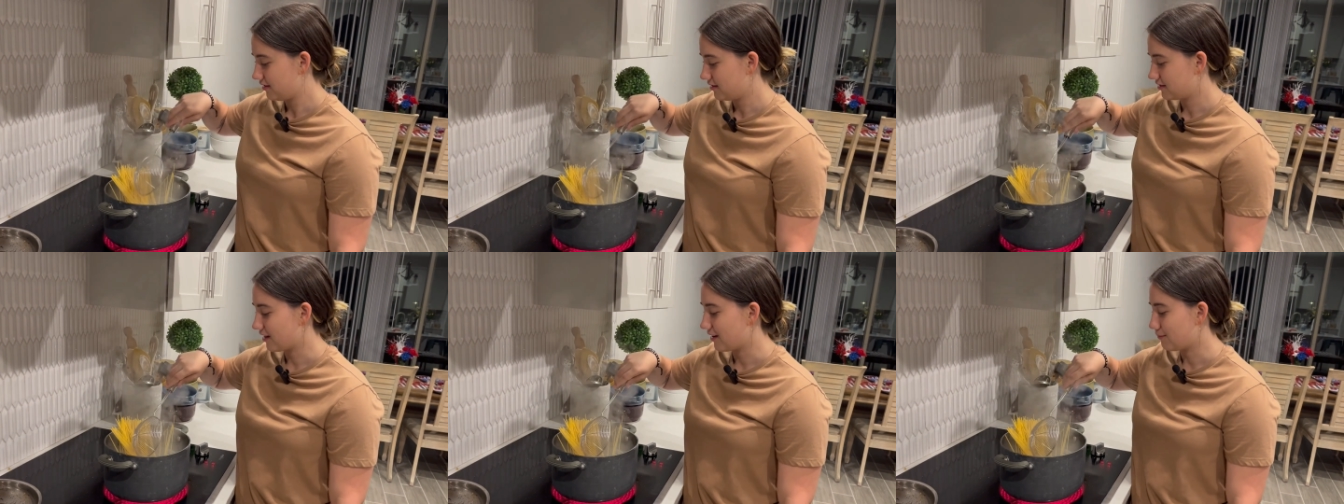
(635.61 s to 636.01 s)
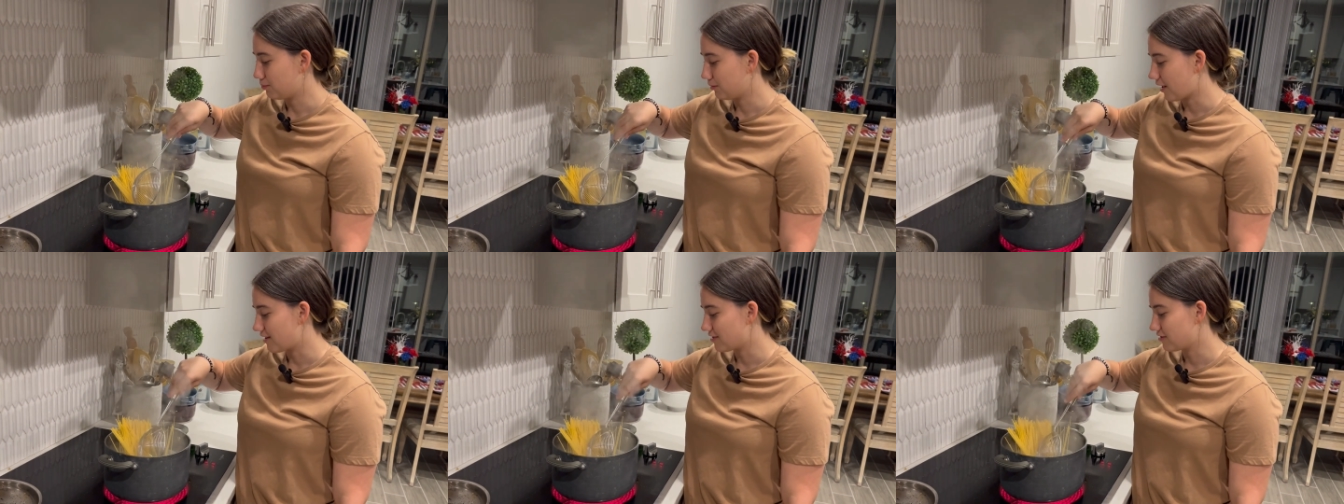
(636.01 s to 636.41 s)
It's like
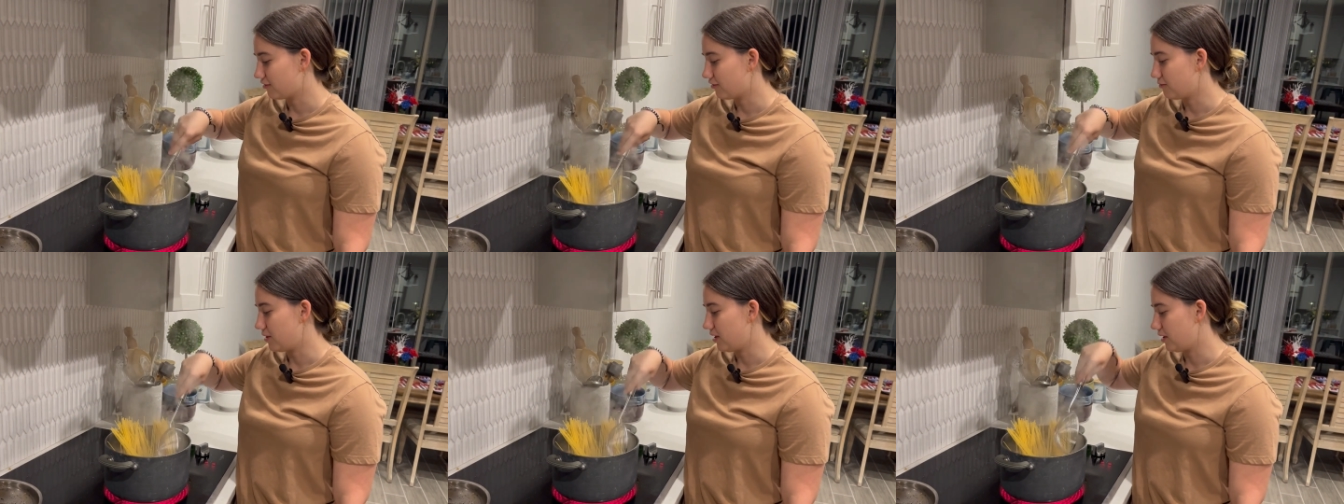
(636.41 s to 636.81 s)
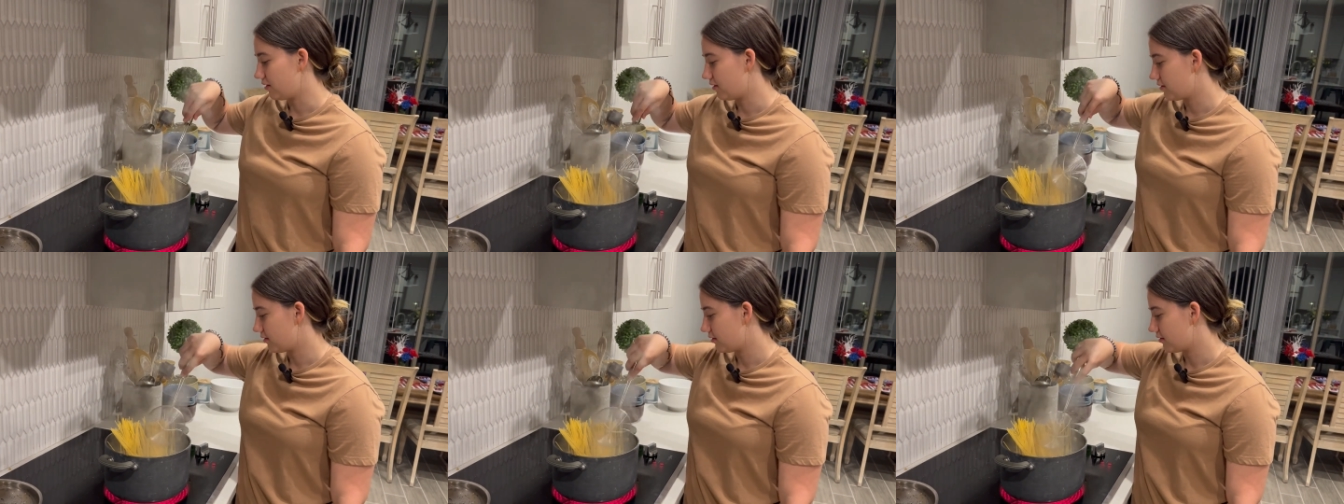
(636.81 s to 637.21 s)
blasphemy.
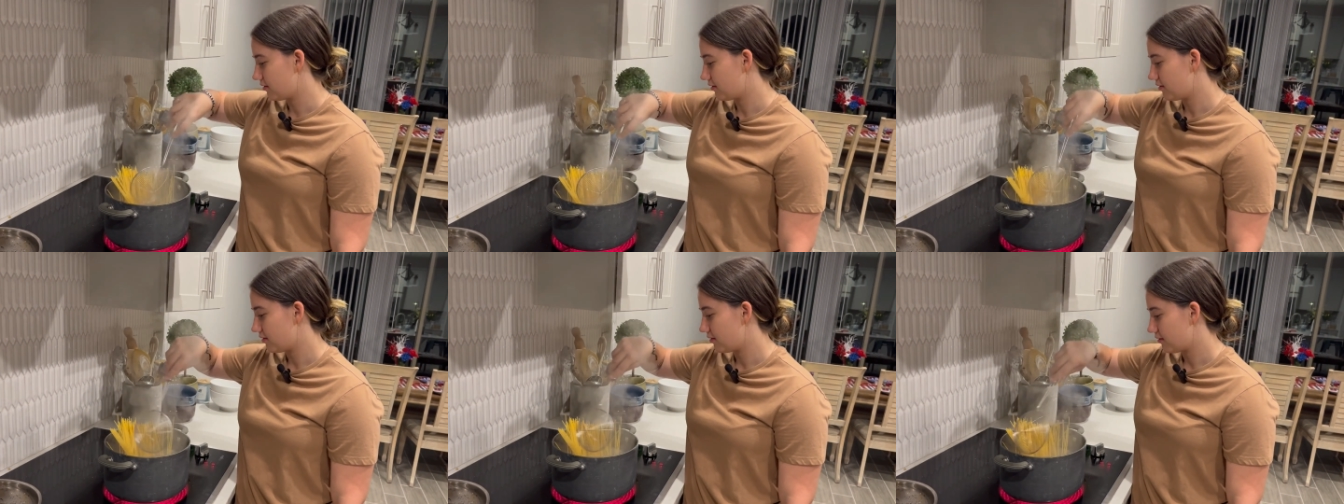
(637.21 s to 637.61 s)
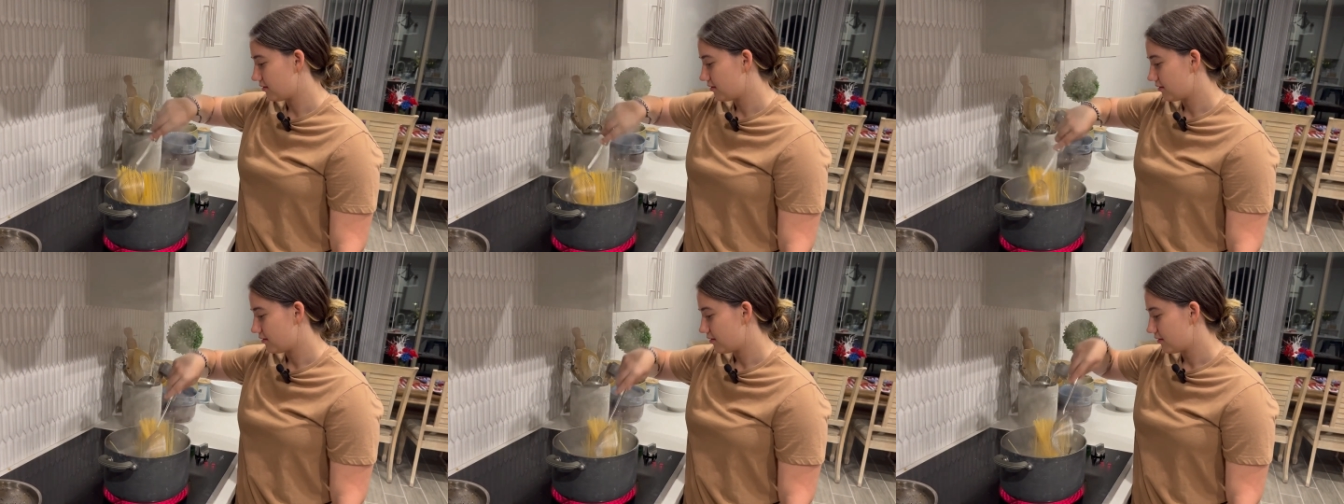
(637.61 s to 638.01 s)

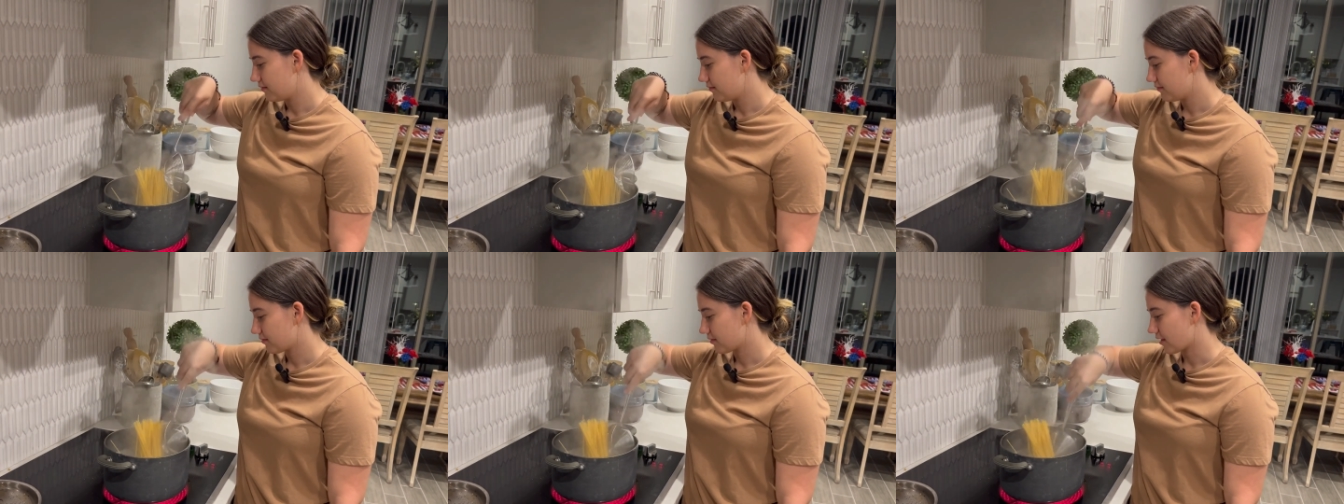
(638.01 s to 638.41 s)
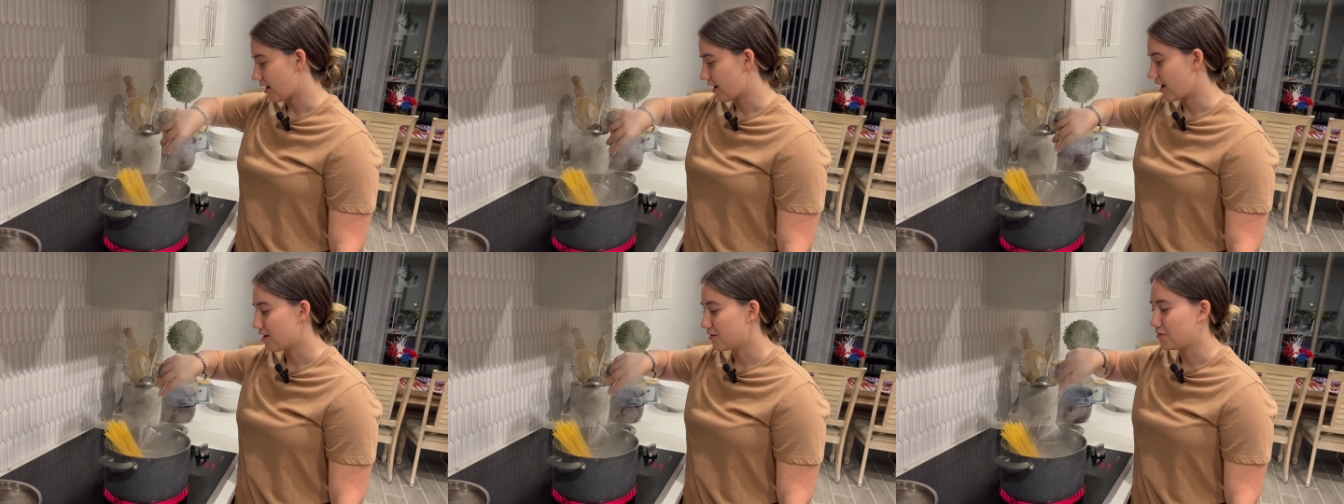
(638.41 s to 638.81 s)
I
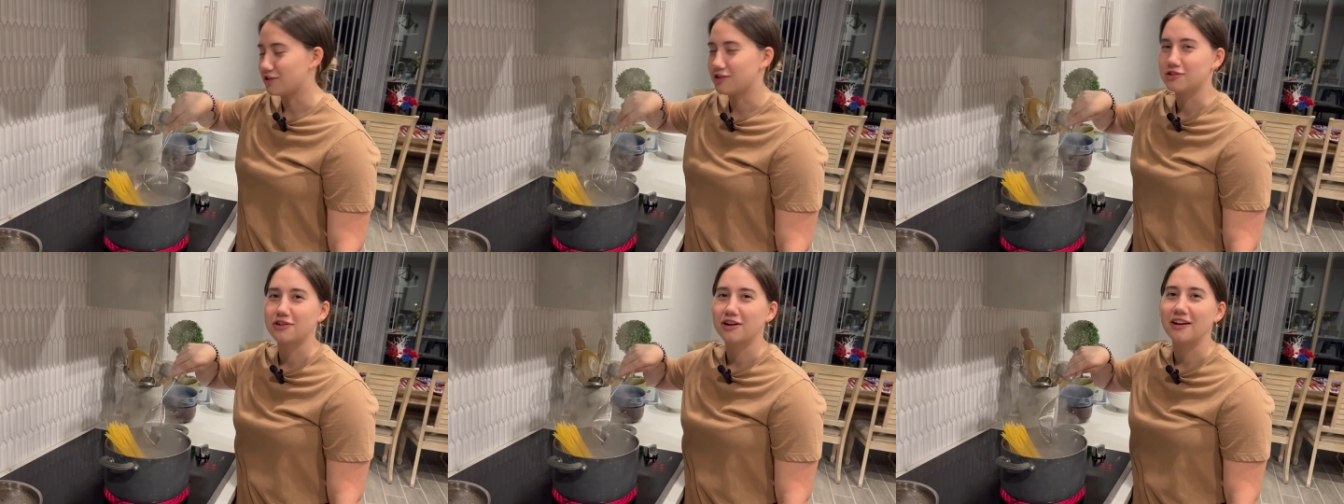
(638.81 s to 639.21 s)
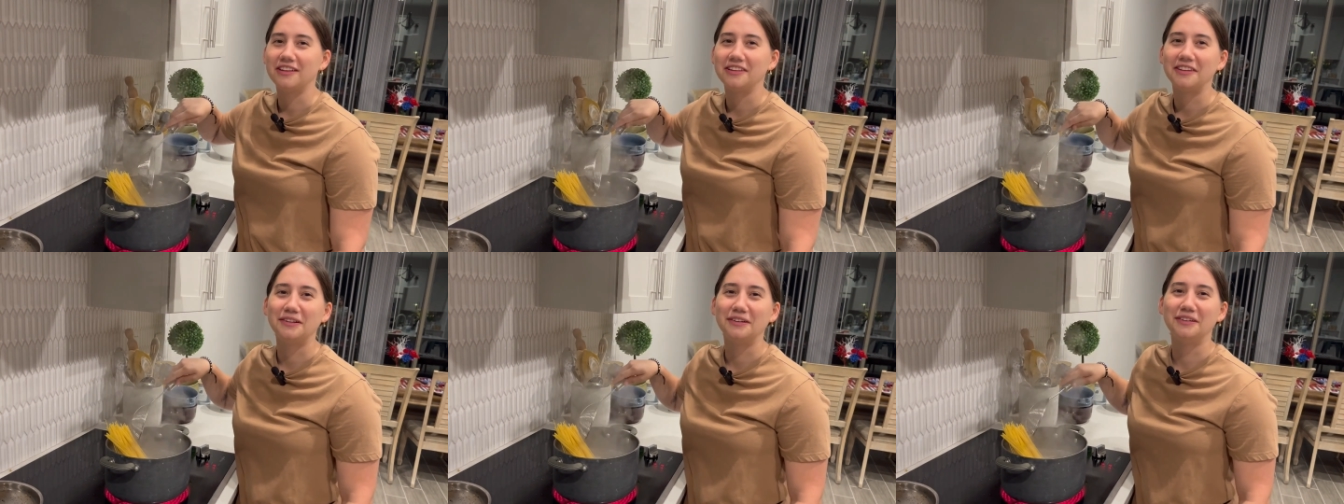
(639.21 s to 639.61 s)
kind of want to try
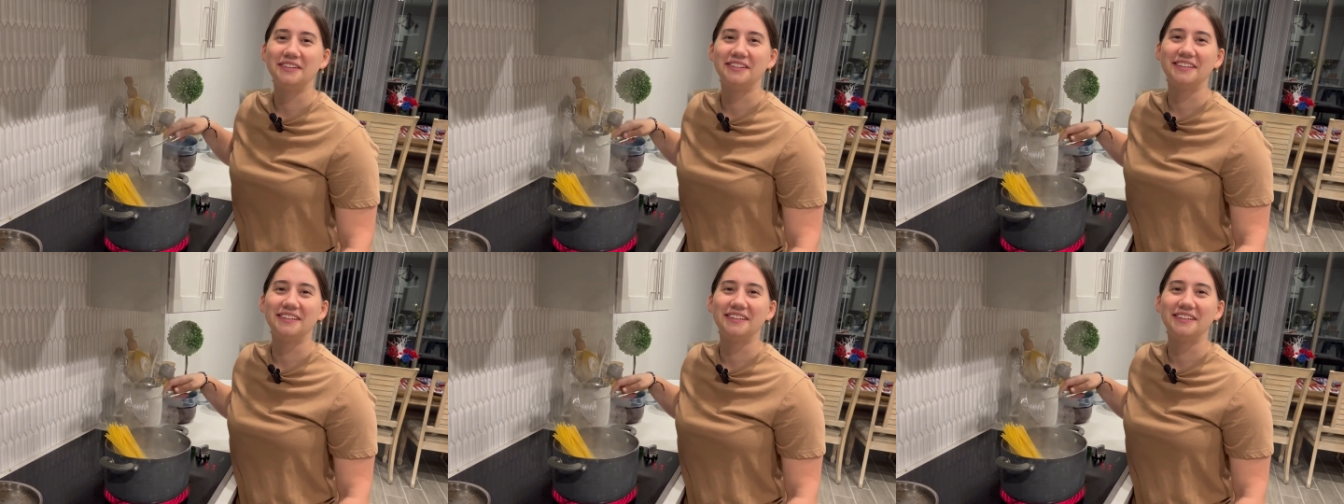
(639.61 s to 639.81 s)
it though.